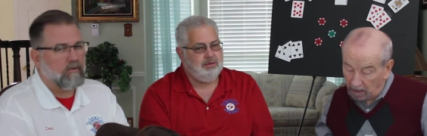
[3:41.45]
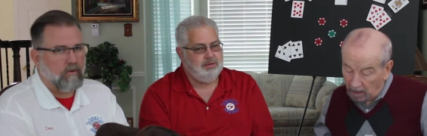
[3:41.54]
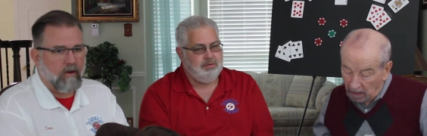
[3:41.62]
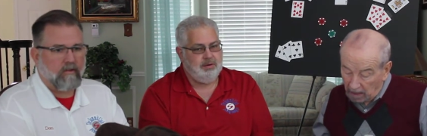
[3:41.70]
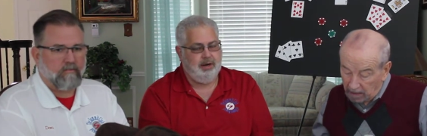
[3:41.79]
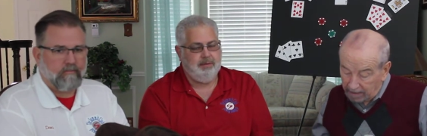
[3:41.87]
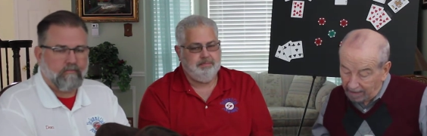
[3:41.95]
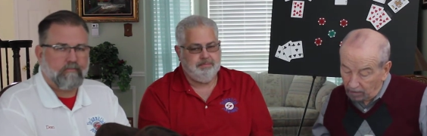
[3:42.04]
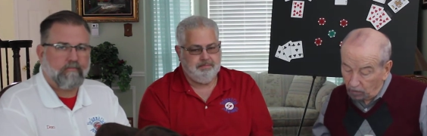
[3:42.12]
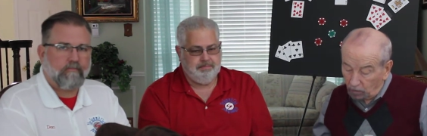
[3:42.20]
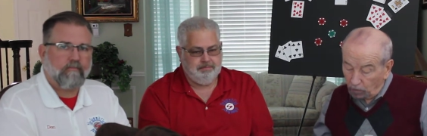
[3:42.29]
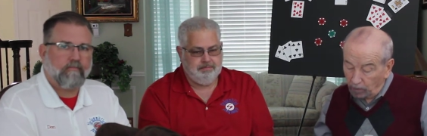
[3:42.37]
Speaker 1: Correct. Right.
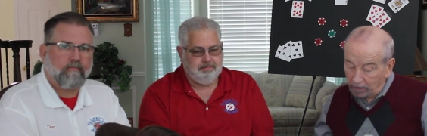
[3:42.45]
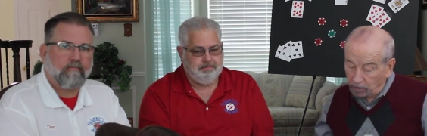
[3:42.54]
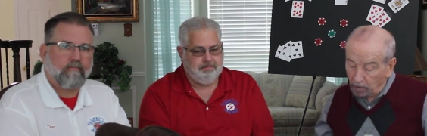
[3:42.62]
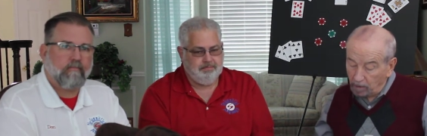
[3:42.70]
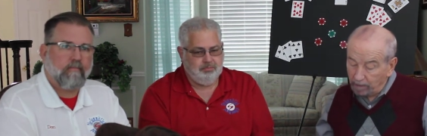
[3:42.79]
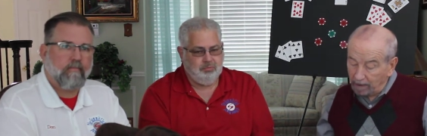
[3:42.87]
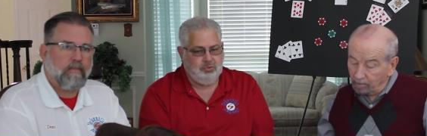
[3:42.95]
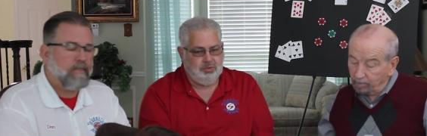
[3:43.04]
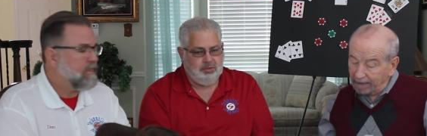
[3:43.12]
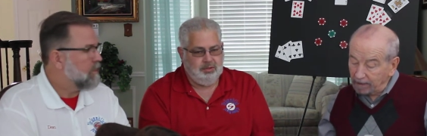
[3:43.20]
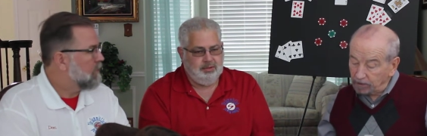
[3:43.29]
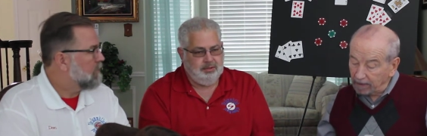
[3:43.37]
Now, we want to talk about a
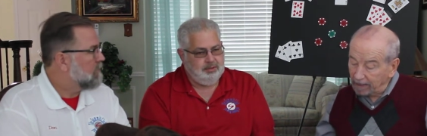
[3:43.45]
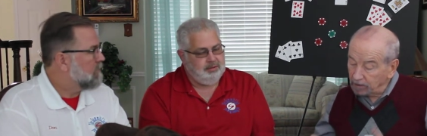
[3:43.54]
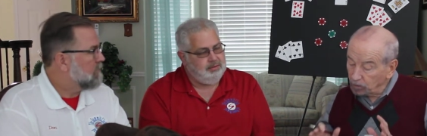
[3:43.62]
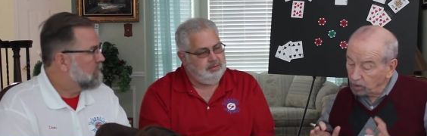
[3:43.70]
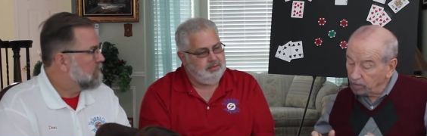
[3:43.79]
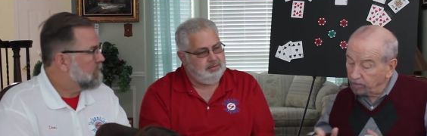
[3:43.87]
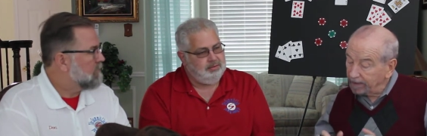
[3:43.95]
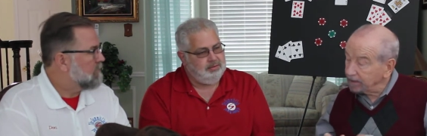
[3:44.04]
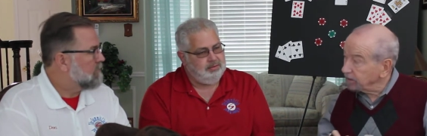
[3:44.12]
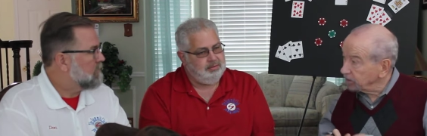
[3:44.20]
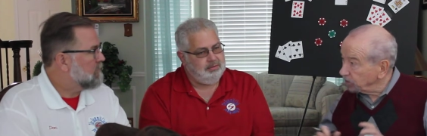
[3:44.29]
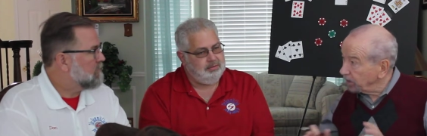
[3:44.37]
major annual
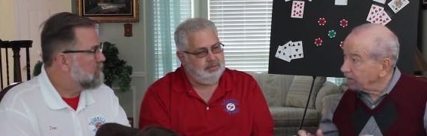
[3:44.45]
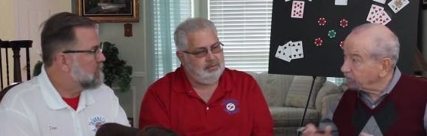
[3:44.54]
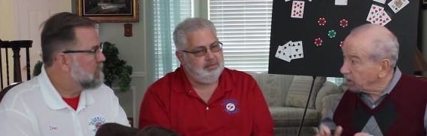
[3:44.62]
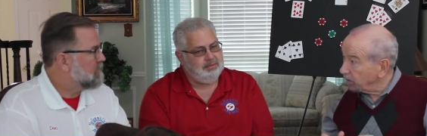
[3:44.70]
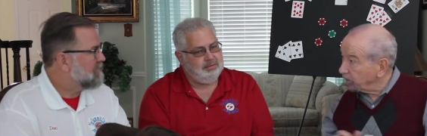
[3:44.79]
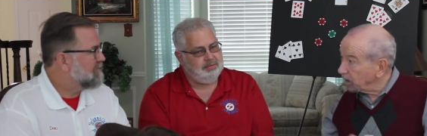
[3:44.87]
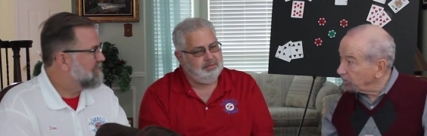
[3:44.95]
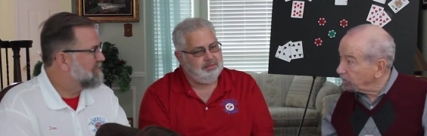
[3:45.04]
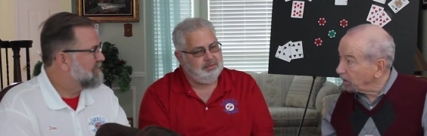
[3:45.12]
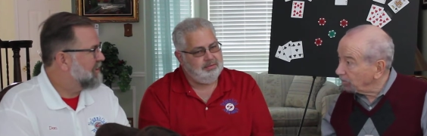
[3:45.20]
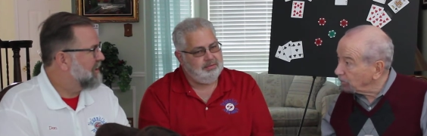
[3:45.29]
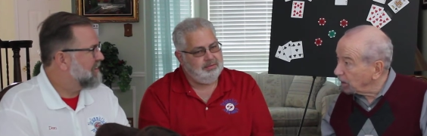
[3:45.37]
event that you have coming
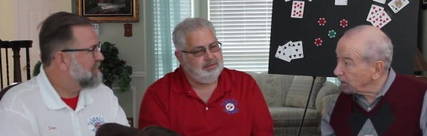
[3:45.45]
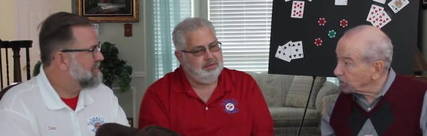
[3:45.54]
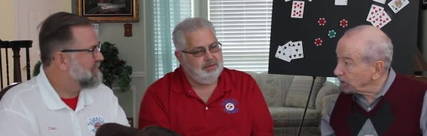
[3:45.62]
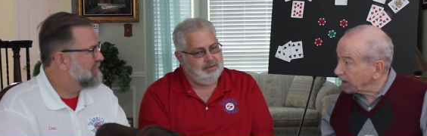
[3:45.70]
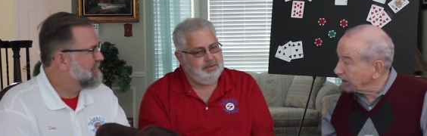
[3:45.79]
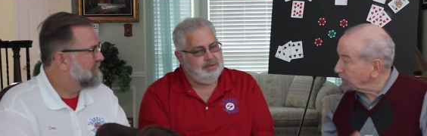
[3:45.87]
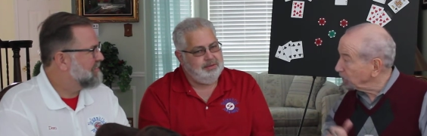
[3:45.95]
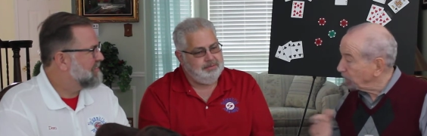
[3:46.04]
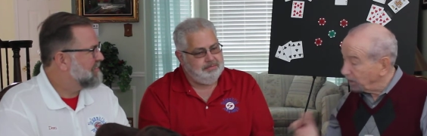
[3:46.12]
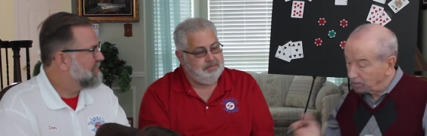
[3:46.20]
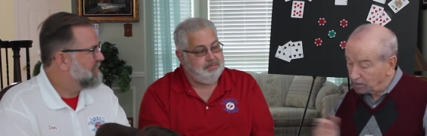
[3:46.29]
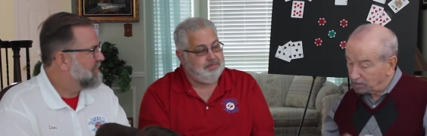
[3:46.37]
up on yeah. March 2nd. You
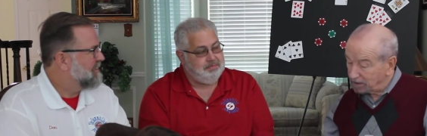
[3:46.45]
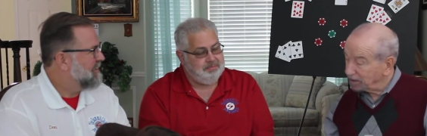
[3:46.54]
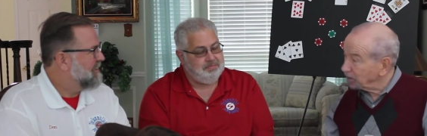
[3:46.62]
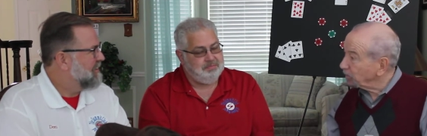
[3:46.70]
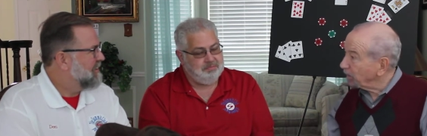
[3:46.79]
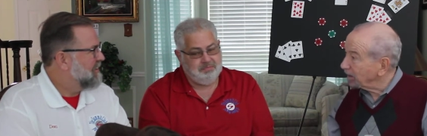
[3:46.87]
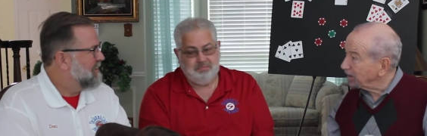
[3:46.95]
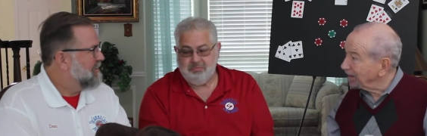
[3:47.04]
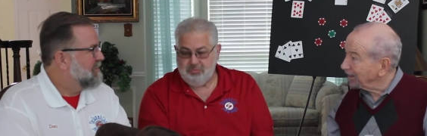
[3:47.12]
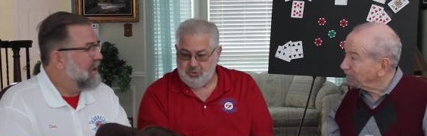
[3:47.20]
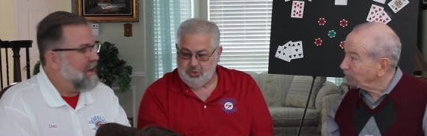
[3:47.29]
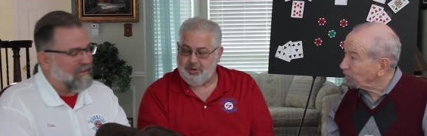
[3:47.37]
want to tell us about
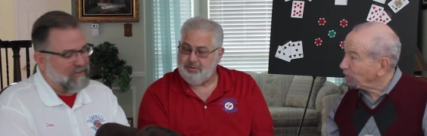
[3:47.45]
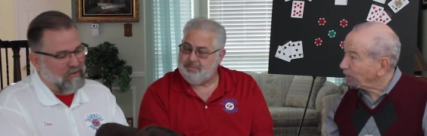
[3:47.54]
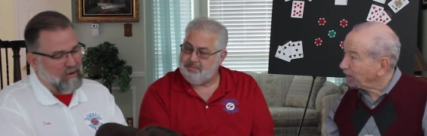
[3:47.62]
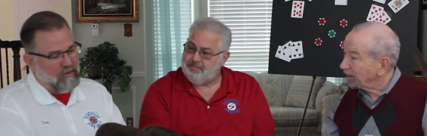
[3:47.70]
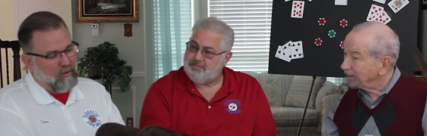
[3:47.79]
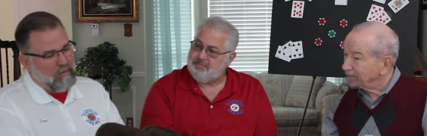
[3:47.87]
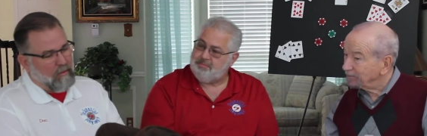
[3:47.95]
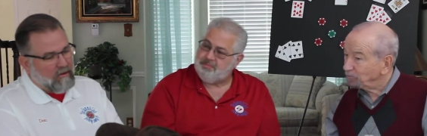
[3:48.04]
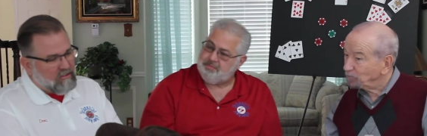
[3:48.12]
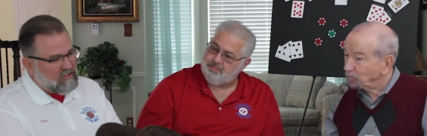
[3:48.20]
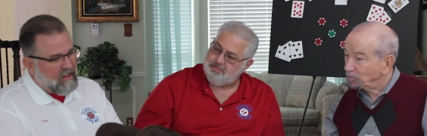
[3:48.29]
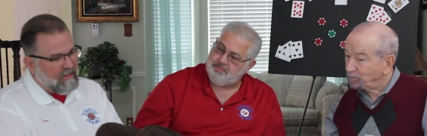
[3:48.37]
that?
Speaker 2: Yeah, so
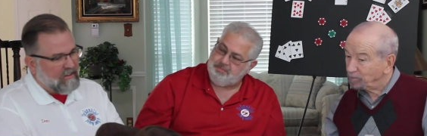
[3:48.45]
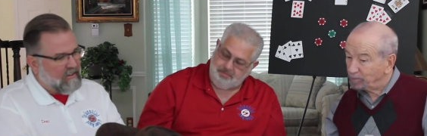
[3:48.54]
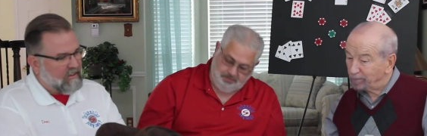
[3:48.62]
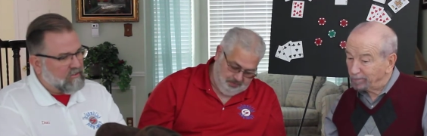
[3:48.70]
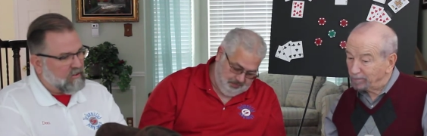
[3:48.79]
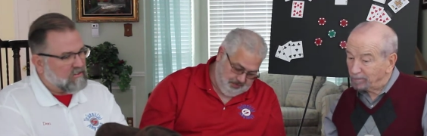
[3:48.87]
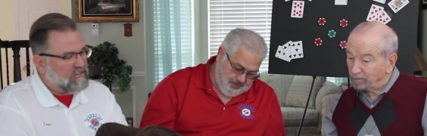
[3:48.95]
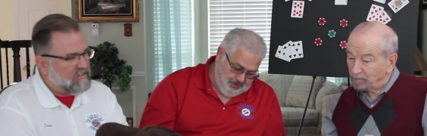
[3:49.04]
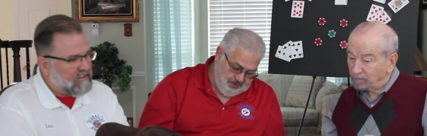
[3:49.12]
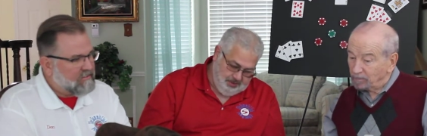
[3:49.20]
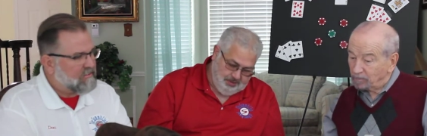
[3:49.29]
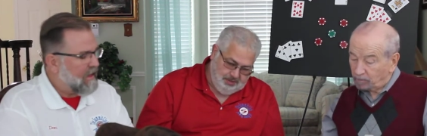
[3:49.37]
March 2nd is our
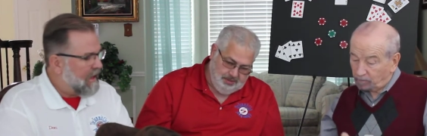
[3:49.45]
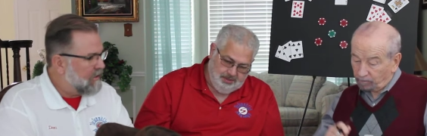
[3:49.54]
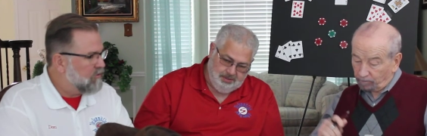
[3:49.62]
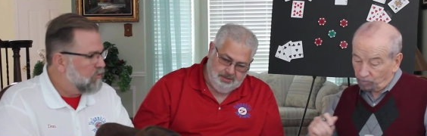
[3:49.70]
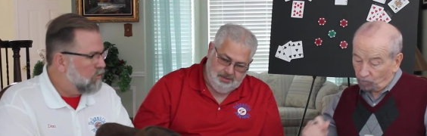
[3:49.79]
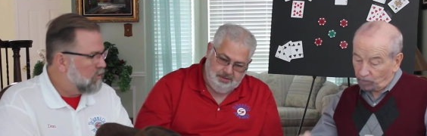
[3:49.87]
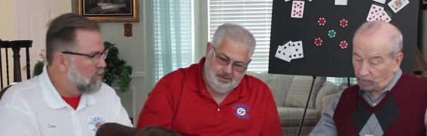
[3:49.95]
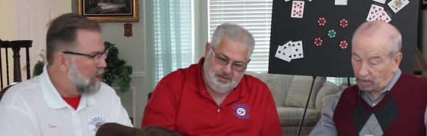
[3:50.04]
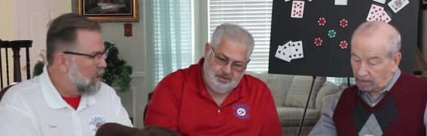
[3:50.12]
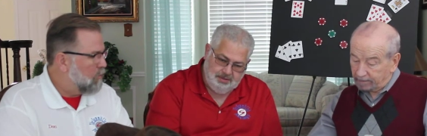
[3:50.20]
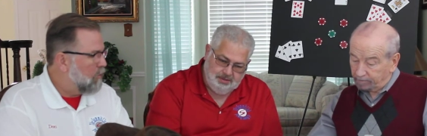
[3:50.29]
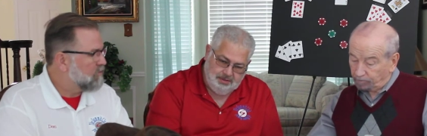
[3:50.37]
sixth annual
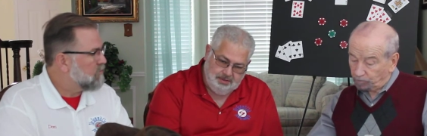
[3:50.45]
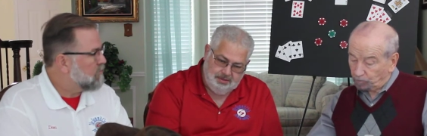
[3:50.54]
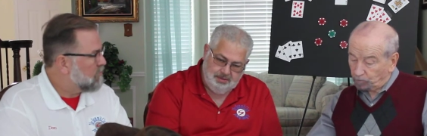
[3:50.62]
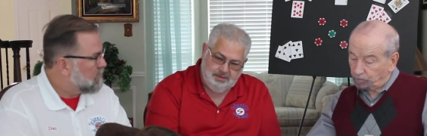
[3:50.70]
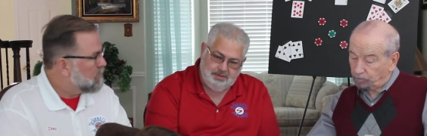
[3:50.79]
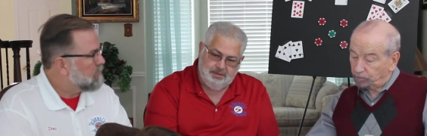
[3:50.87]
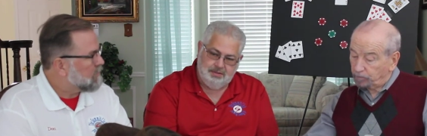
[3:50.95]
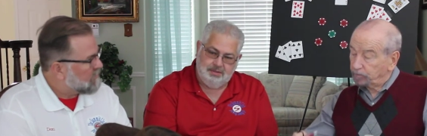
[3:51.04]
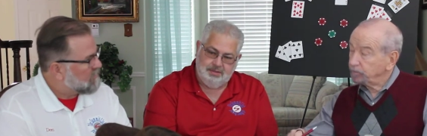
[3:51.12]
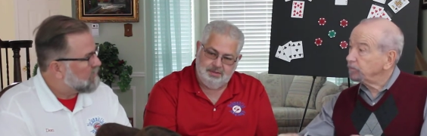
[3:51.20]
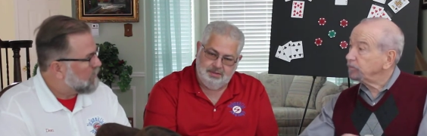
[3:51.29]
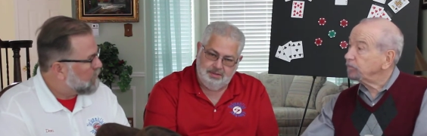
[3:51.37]
uh, Western Saloon and
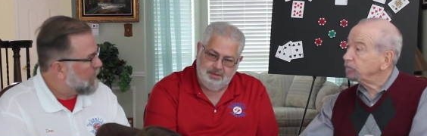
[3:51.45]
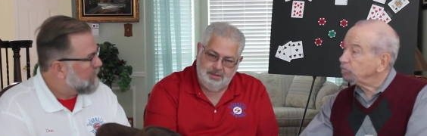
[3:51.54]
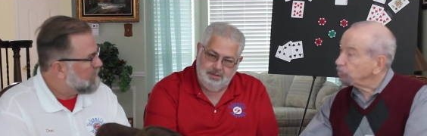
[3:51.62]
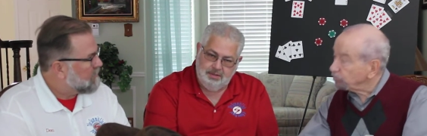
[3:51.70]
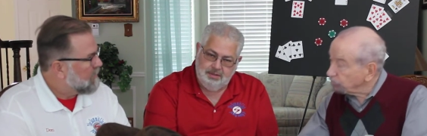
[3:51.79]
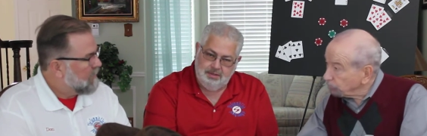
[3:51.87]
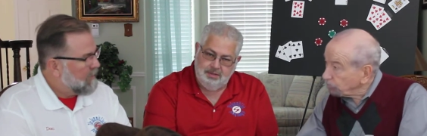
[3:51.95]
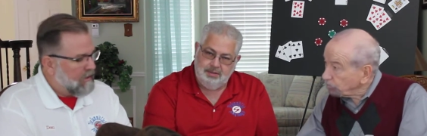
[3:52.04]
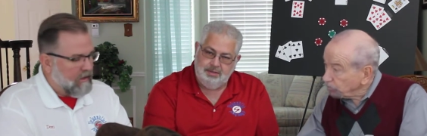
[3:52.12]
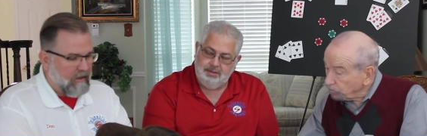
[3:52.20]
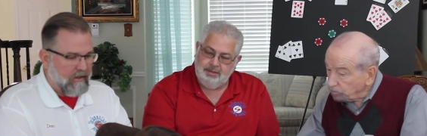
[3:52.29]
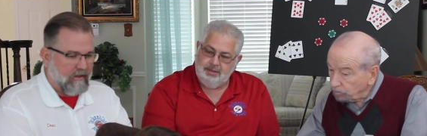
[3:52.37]
Casino Night.
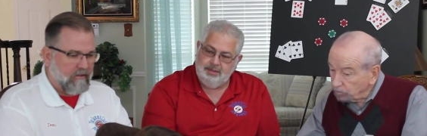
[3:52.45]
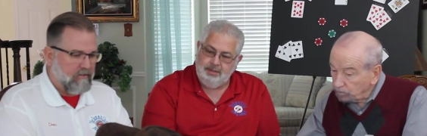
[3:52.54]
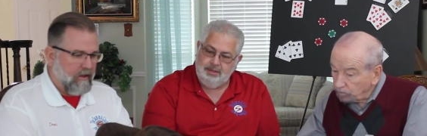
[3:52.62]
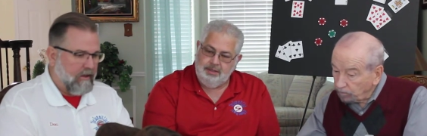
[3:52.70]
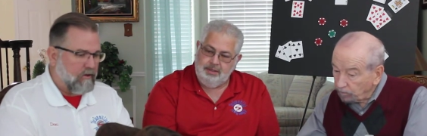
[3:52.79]
It is a